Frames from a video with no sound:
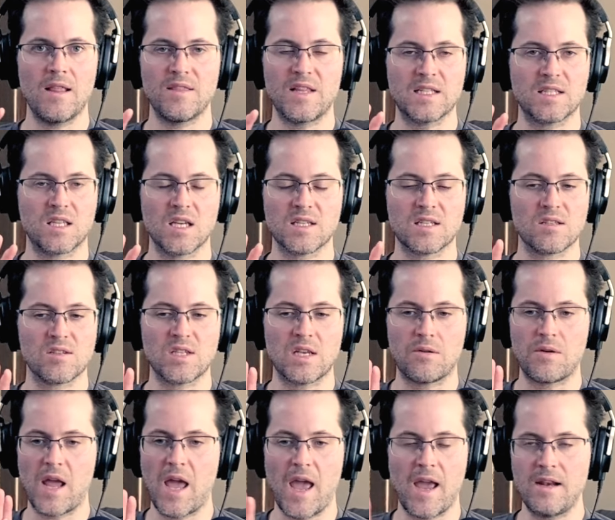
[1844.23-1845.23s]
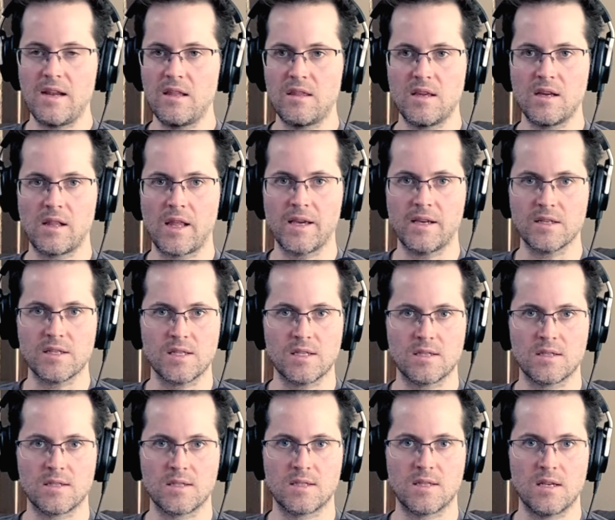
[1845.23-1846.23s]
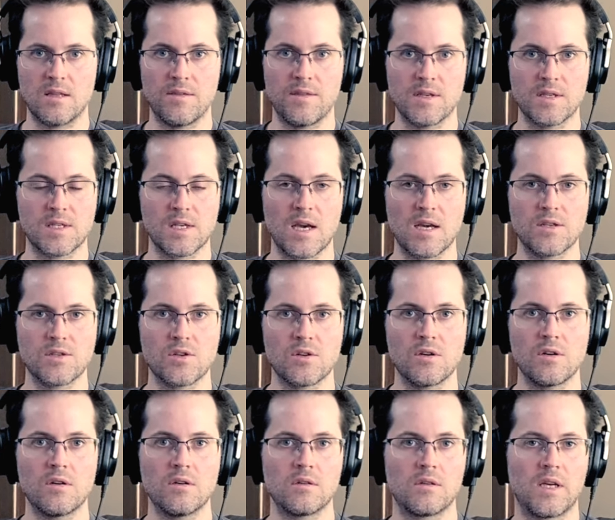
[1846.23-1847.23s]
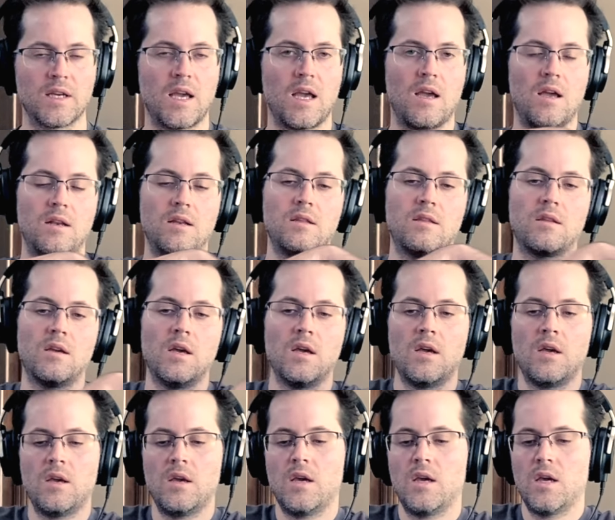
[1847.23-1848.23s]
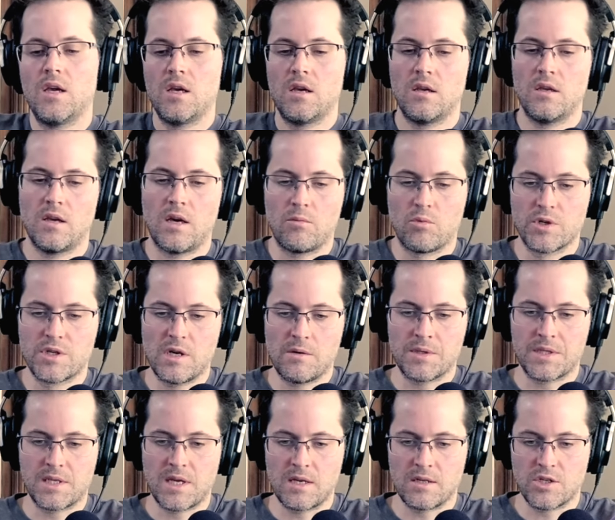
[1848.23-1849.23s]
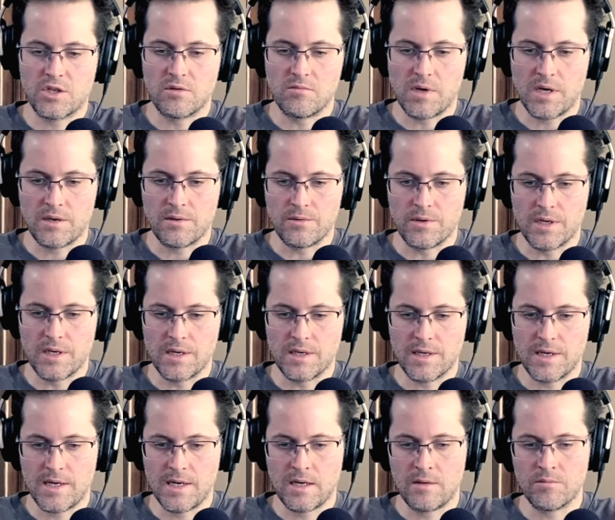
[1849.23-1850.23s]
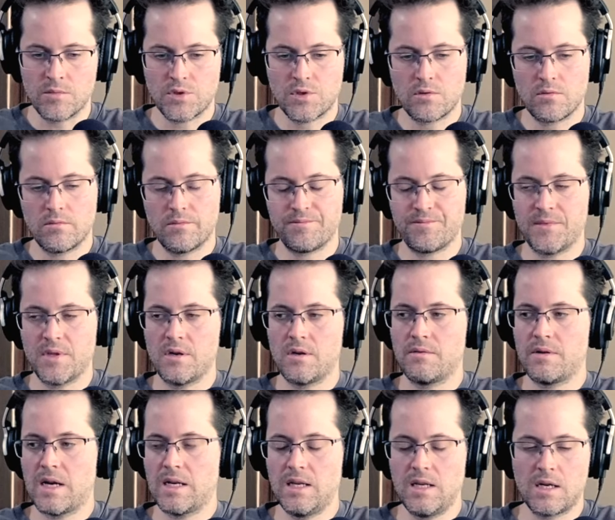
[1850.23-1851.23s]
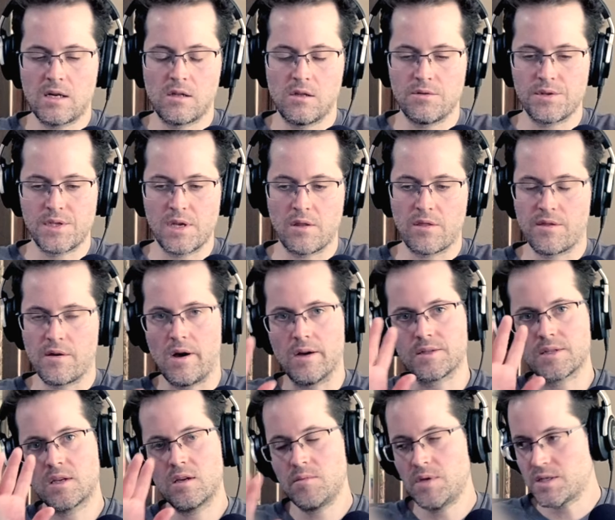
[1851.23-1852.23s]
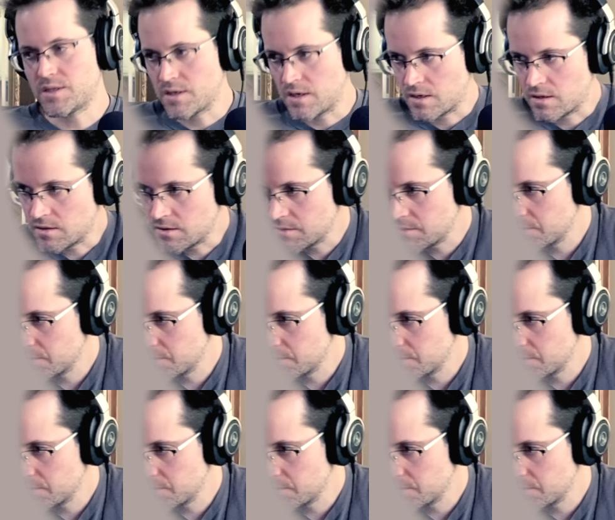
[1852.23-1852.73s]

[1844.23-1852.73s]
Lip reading: doesn't sound anything like a synthesizer, like any. Yeah, we're done with tension, by the way. So now I need closing thoughts. Give me a second.